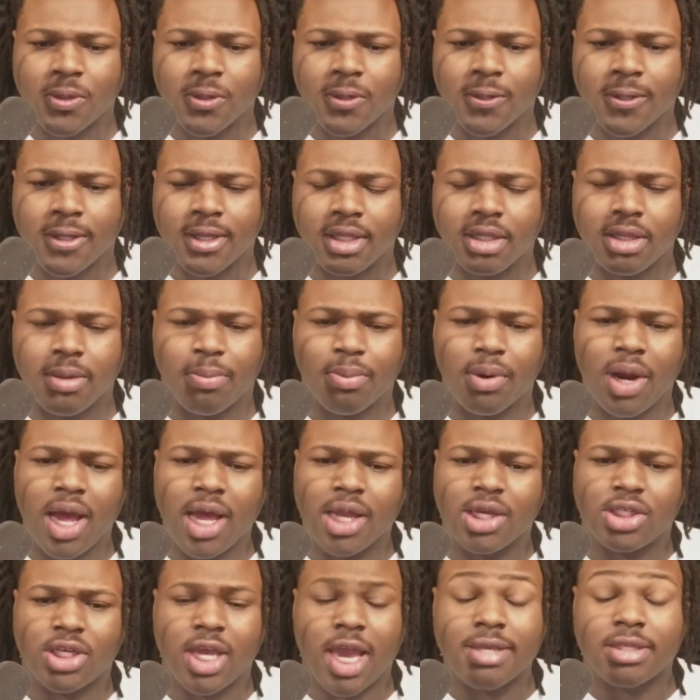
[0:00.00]
LeBron
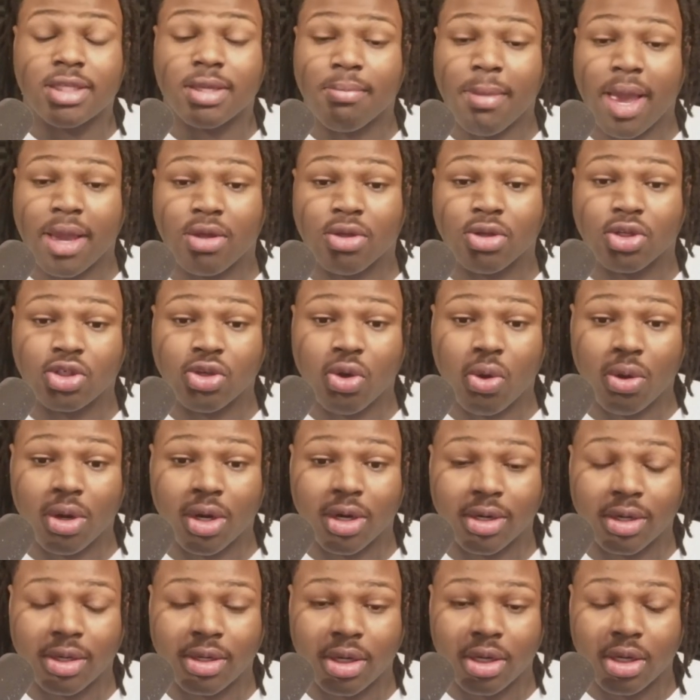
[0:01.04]
James and Michael
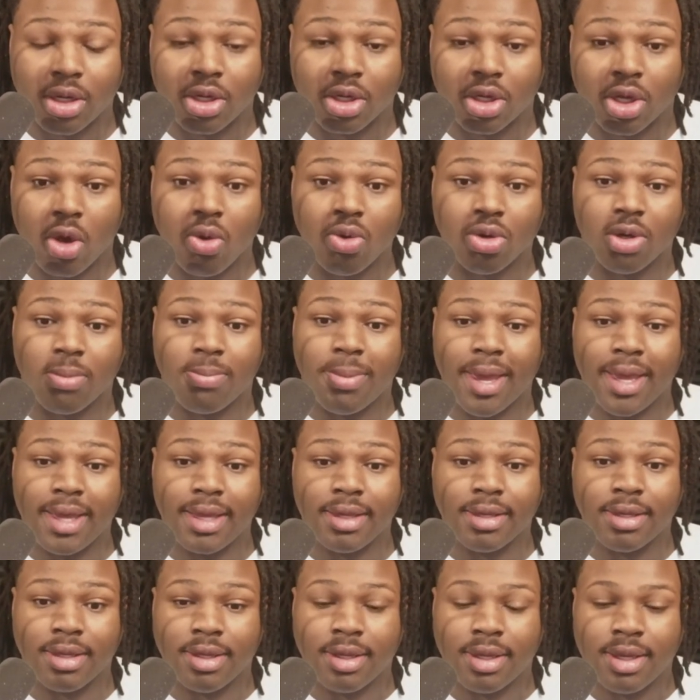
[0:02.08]
Jordan goat debate.
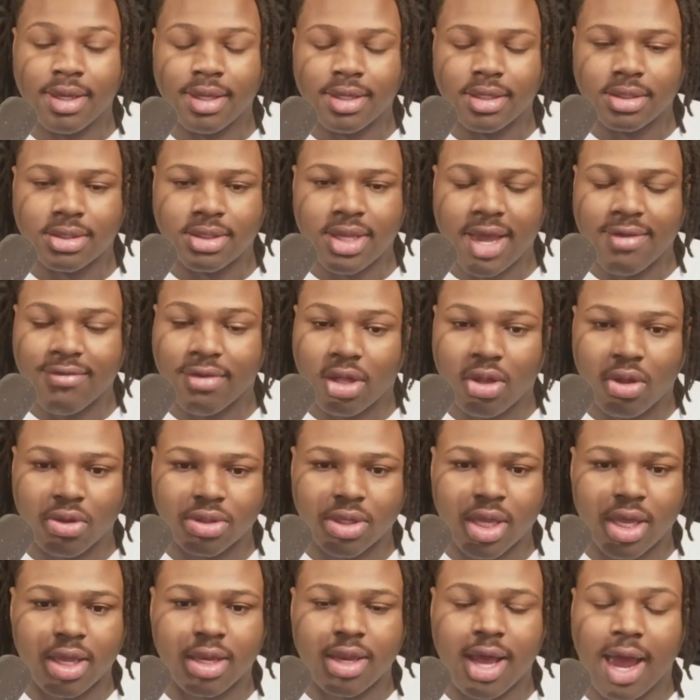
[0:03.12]
It's not even close.
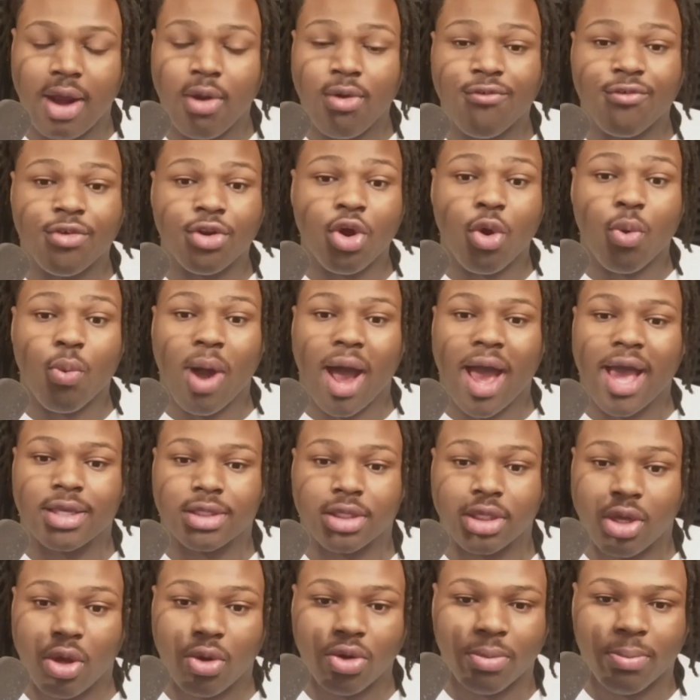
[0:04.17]
I don't even know why it's a
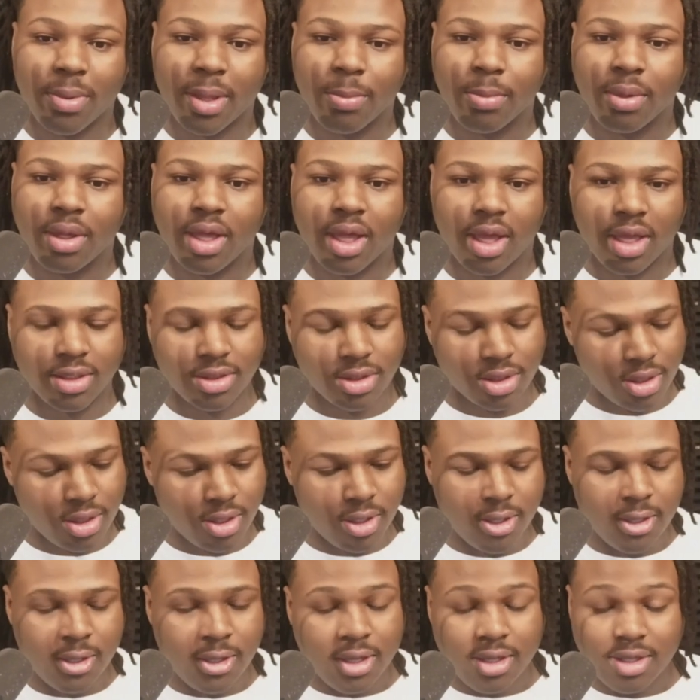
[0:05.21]
goat debate because
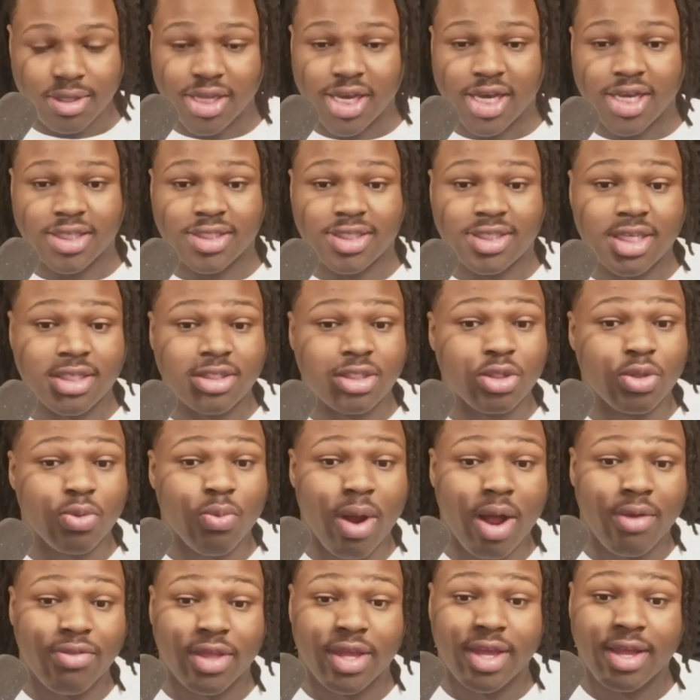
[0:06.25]
the consistency
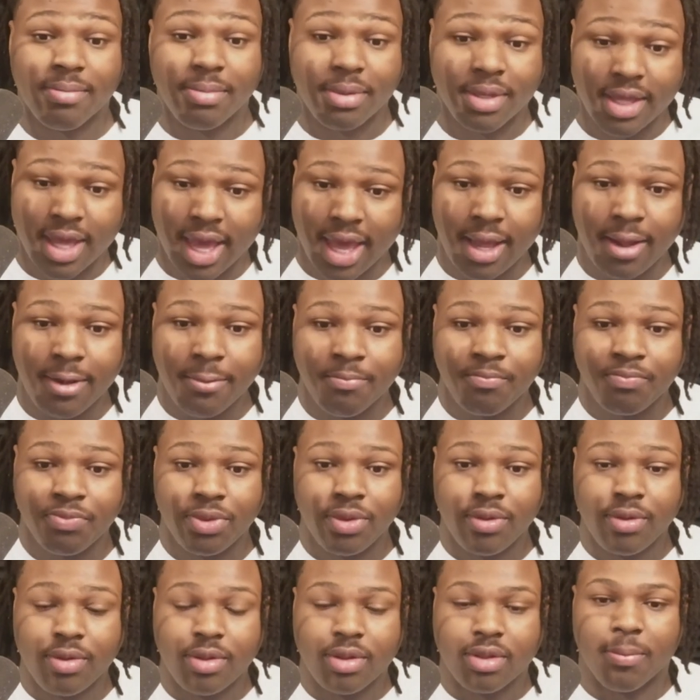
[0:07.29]
around the NBA,
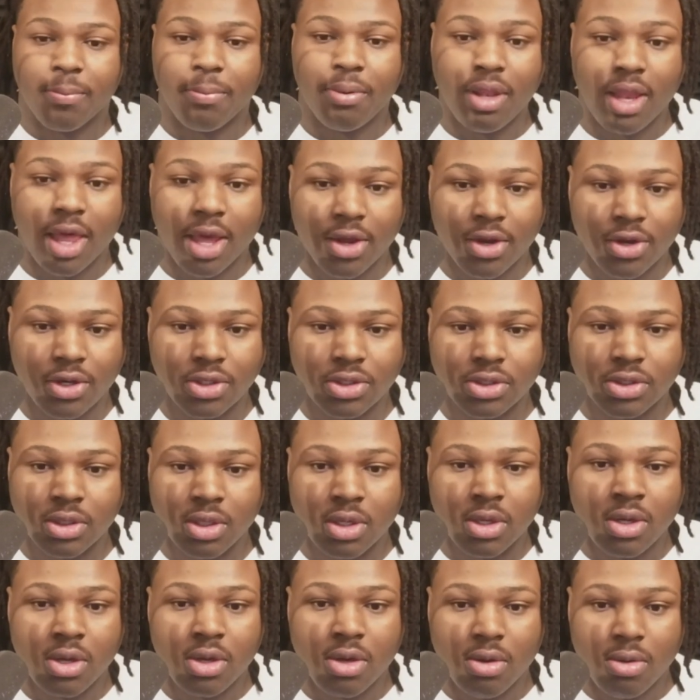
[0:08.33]
the players,
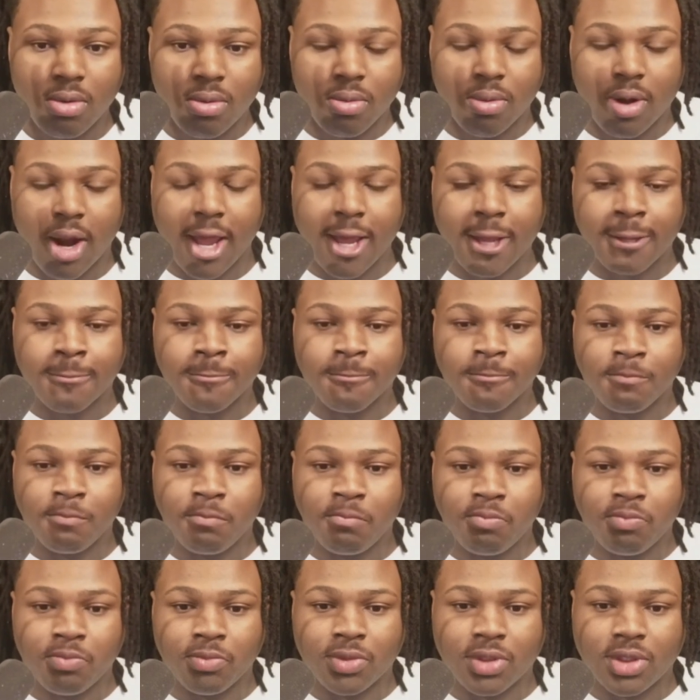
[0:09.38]
right,
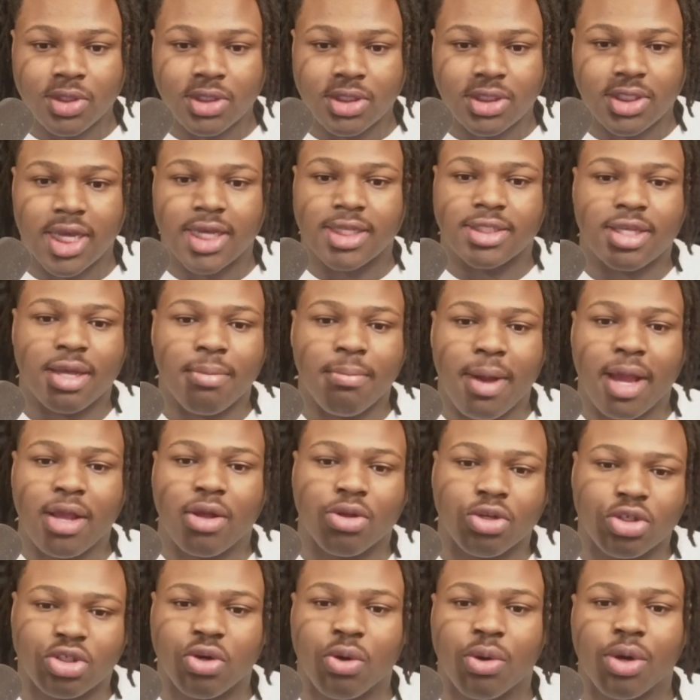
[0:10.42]
says that Michael
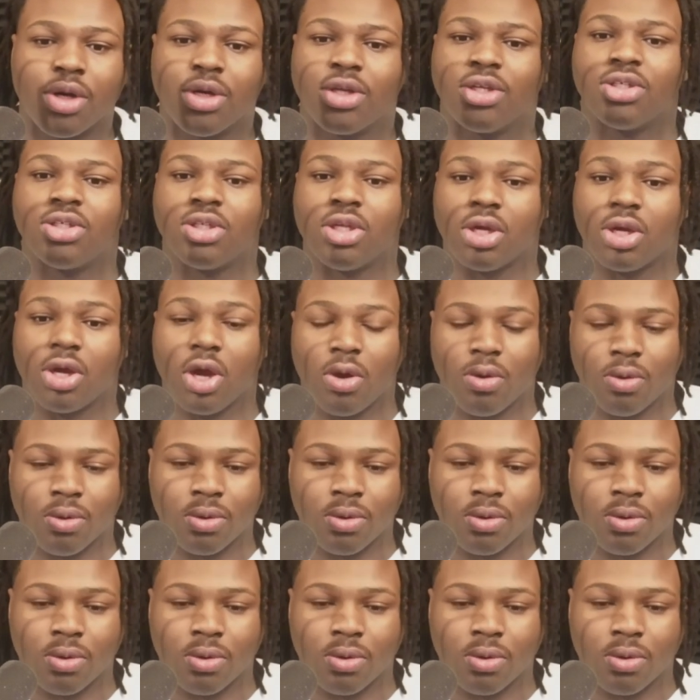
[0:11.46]
Jordan is the goat.